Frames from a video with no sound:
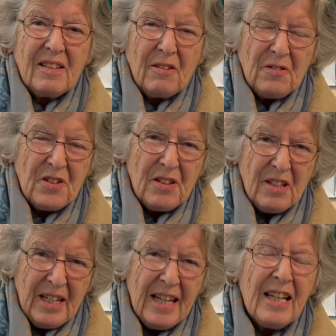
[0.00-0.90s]
of
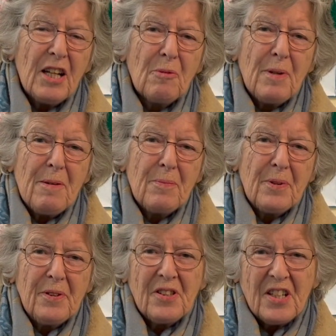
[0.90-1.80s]
healing
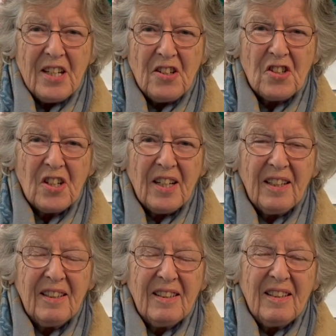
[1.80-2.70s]
people,
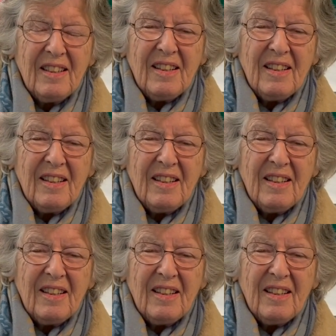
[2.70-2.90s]
teaching,